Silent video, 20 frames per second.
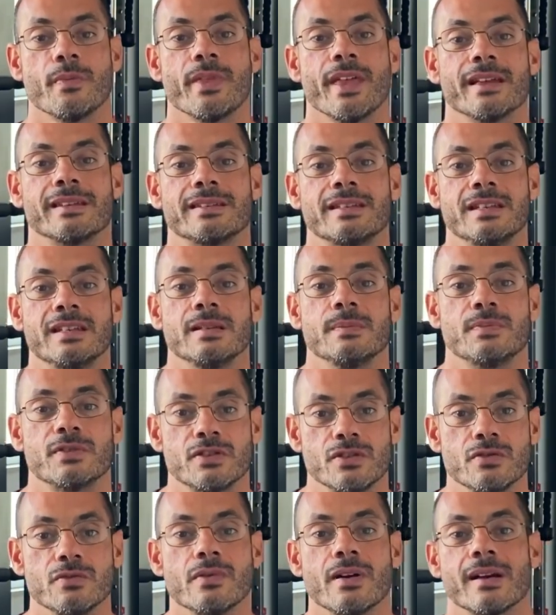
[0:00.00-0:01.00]
that
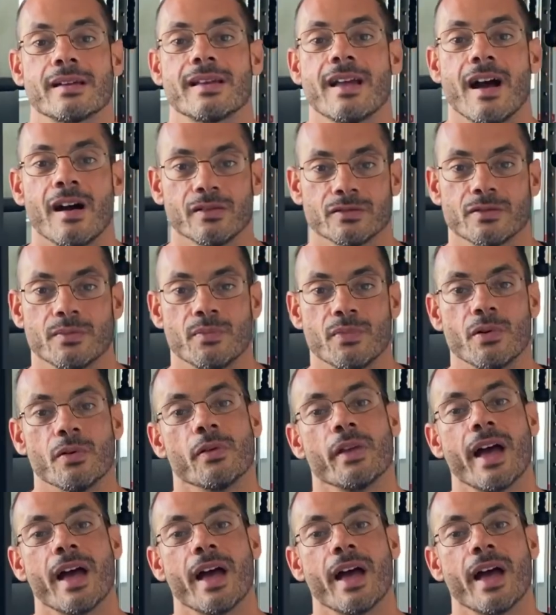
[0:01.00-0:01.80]
keeps you accountable.